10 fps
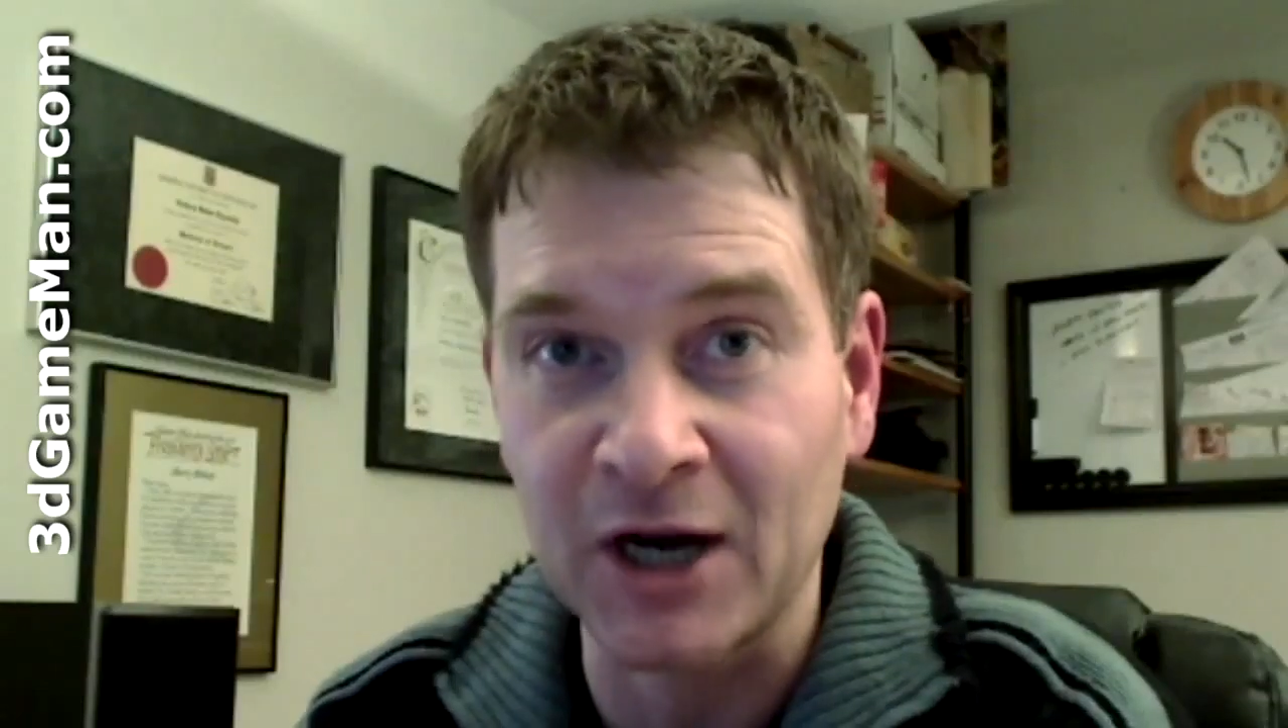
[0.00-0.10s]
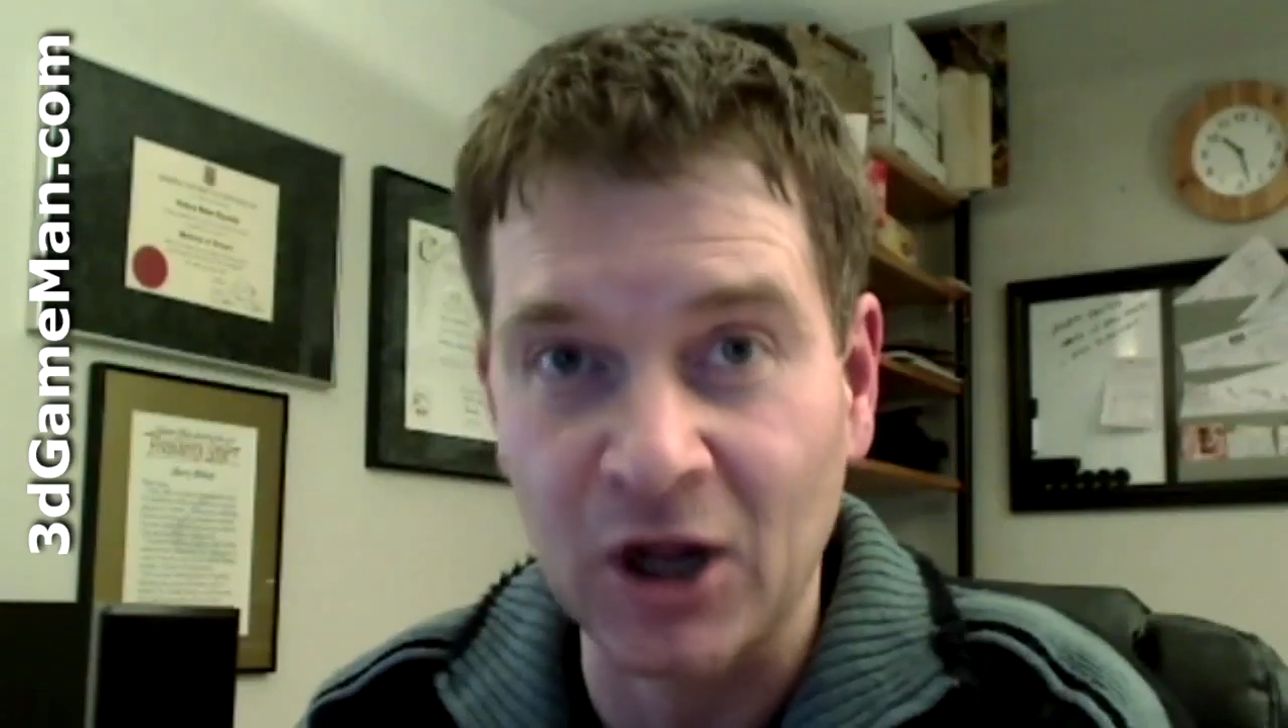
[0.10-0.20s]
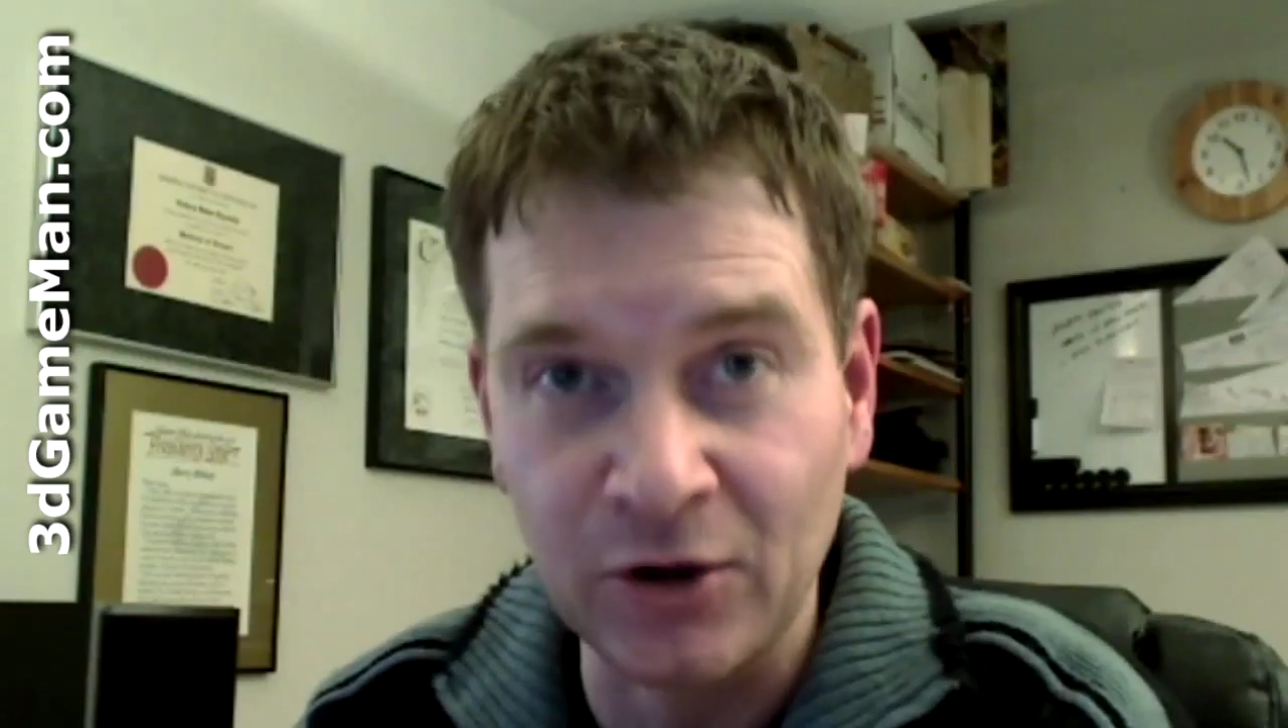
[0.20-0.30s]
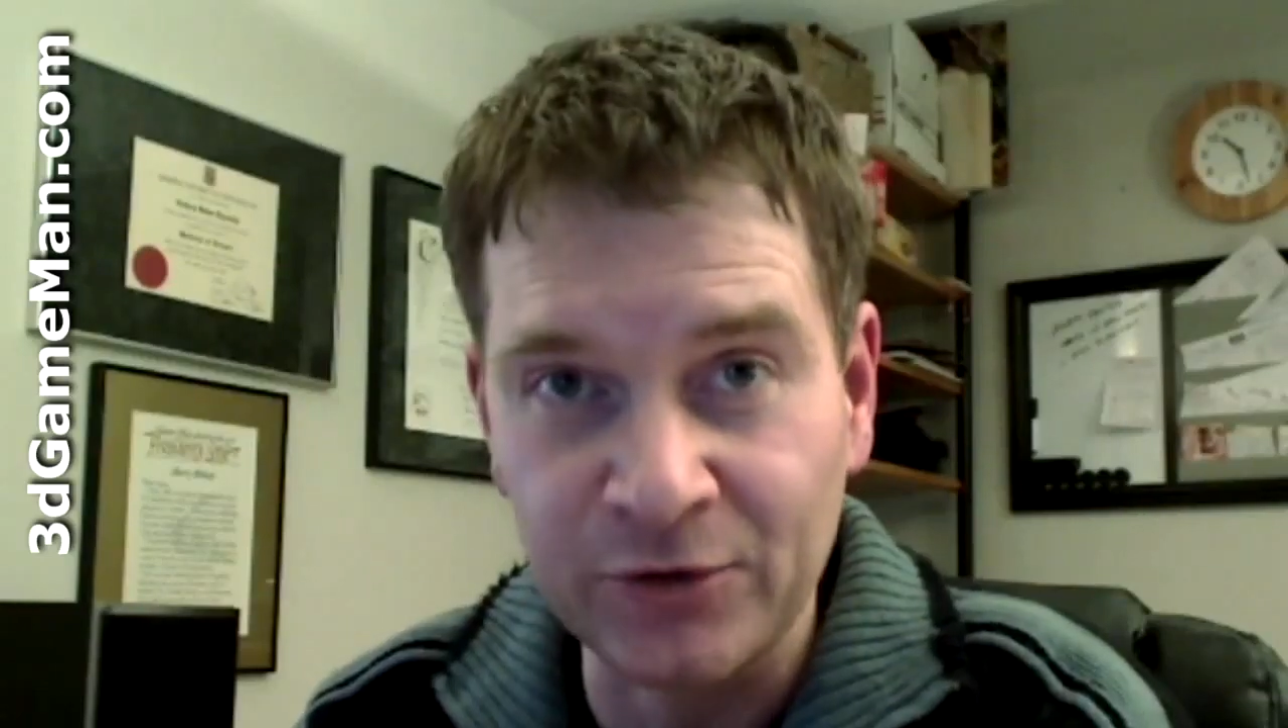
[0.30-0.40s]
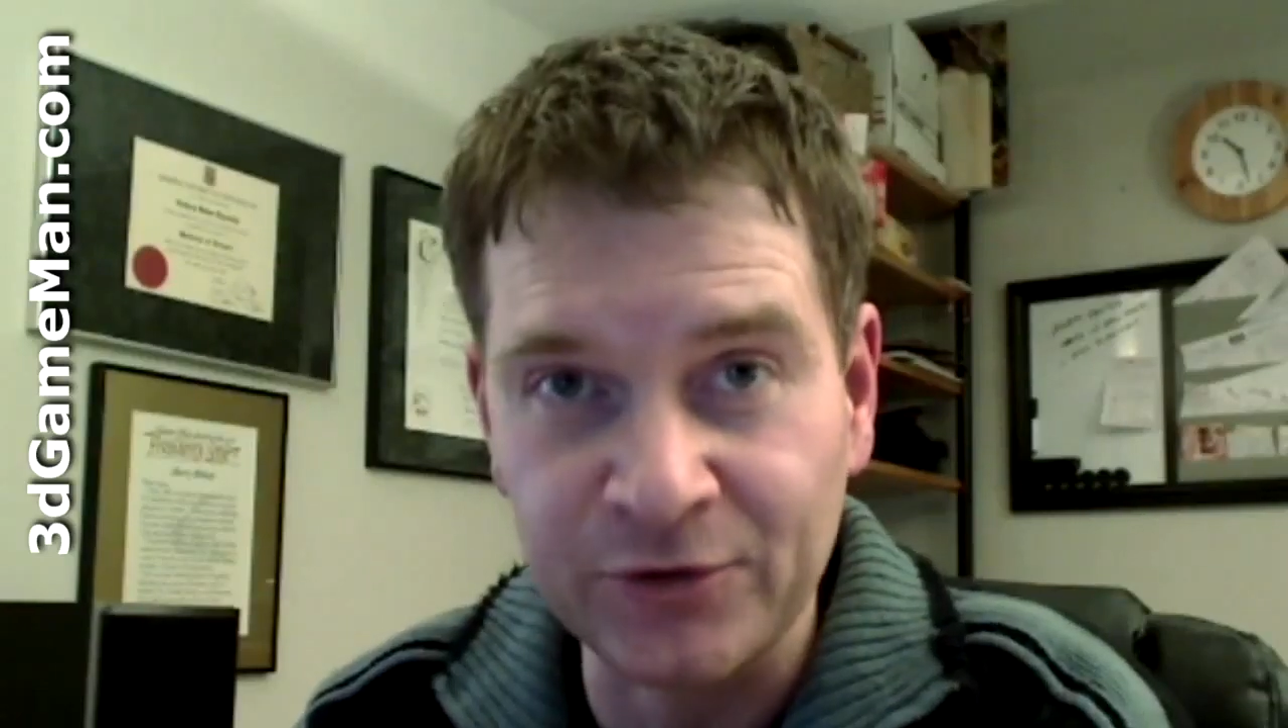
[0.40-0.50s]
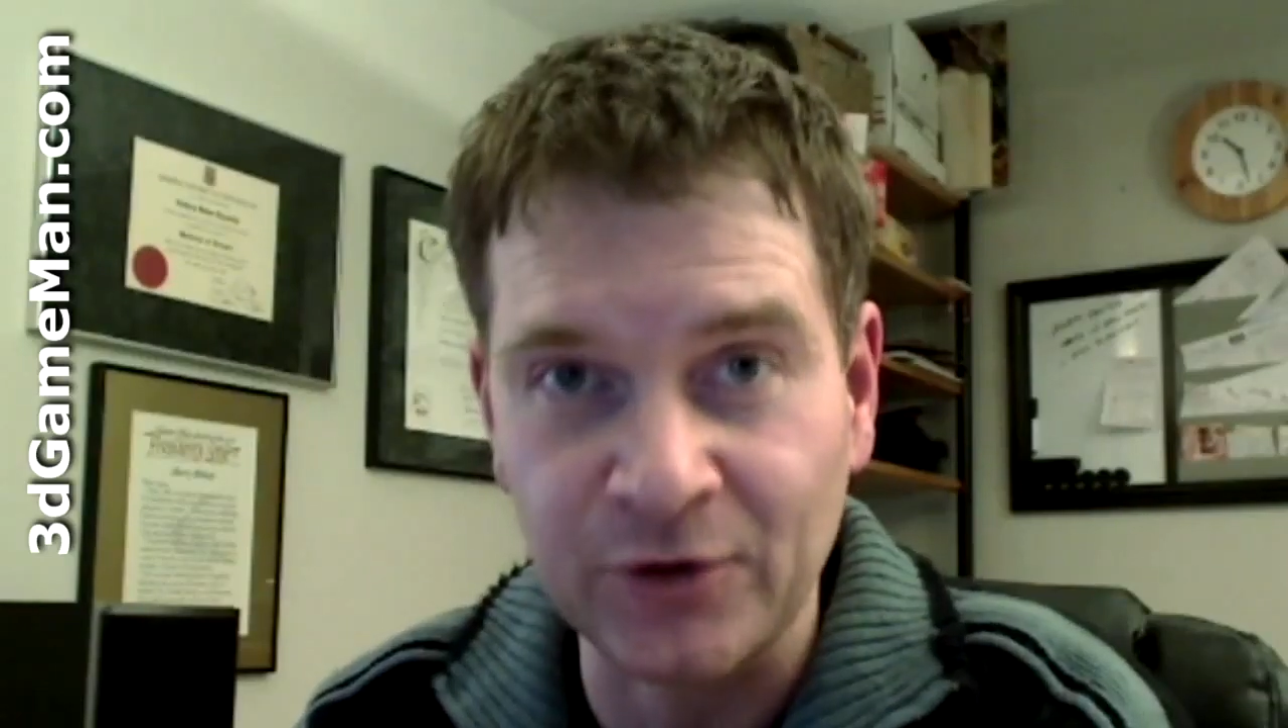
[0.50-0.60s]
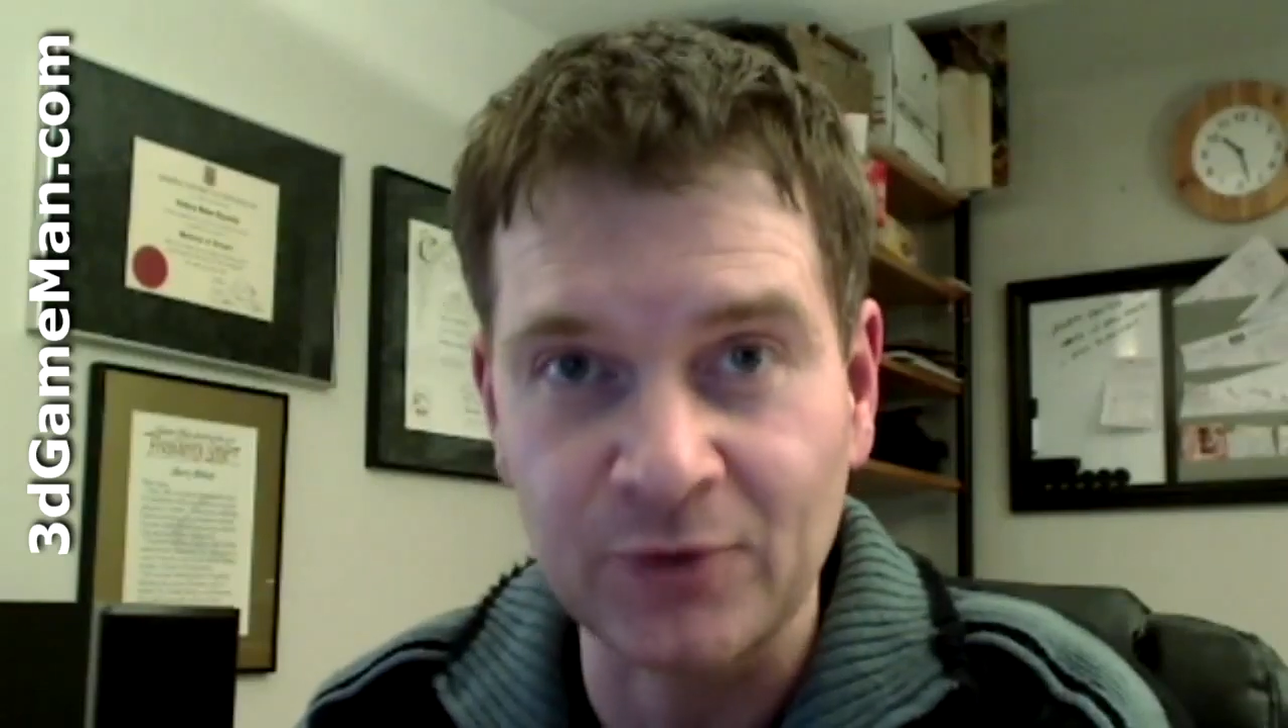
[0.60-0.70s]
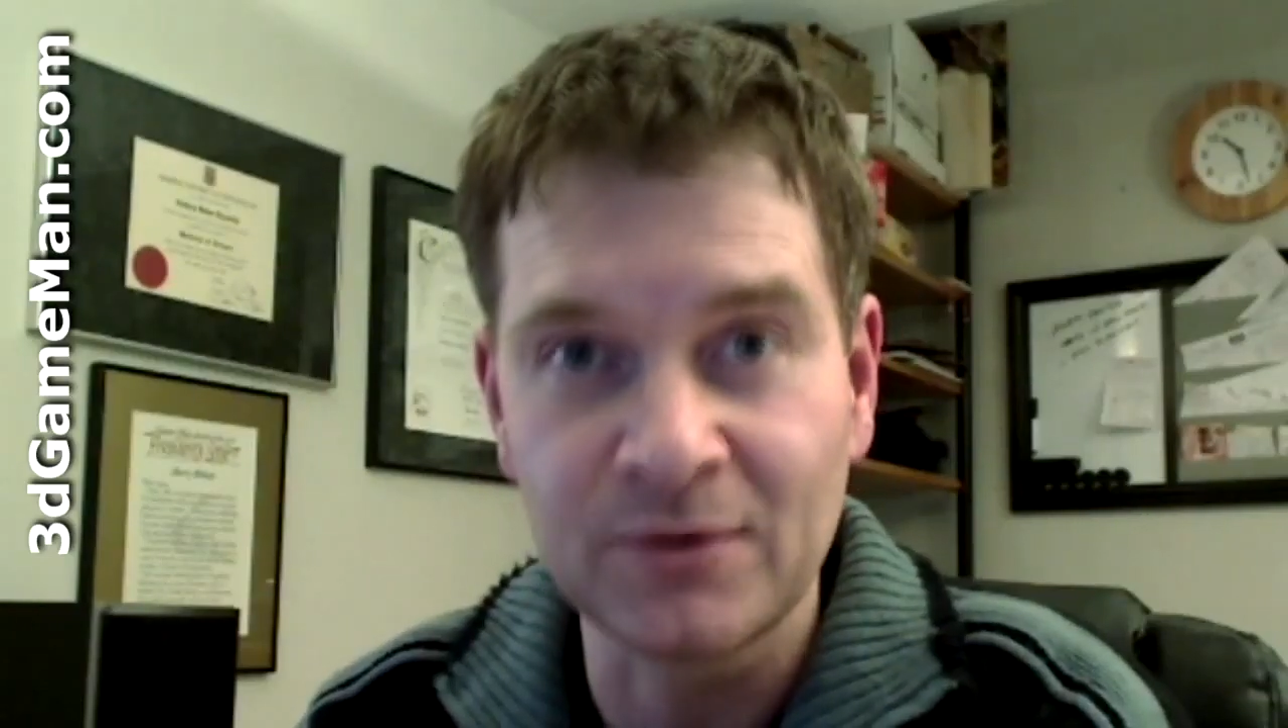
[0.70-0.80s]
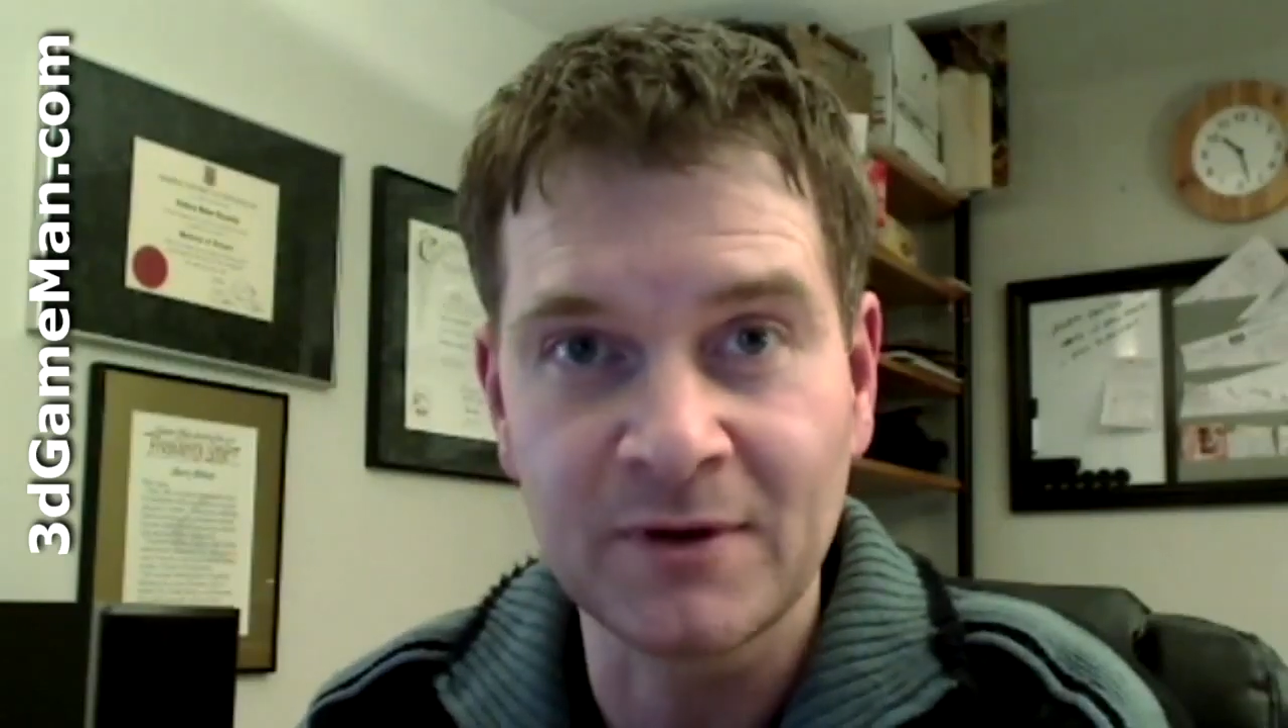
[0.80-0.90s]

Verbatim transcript: also